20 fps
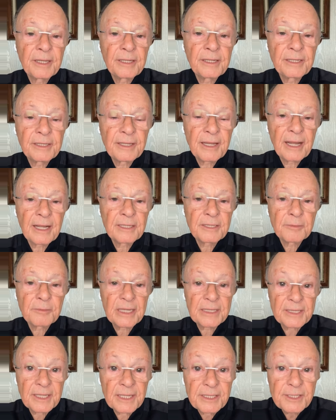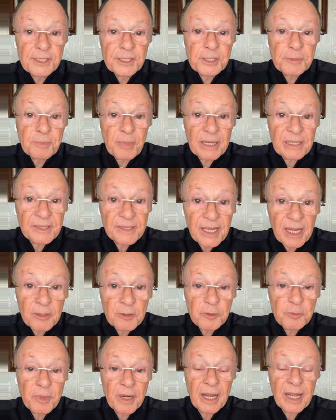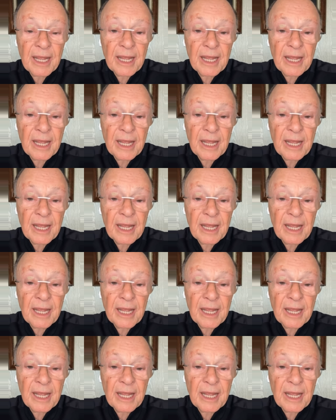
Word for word: We are all going to go to eternity.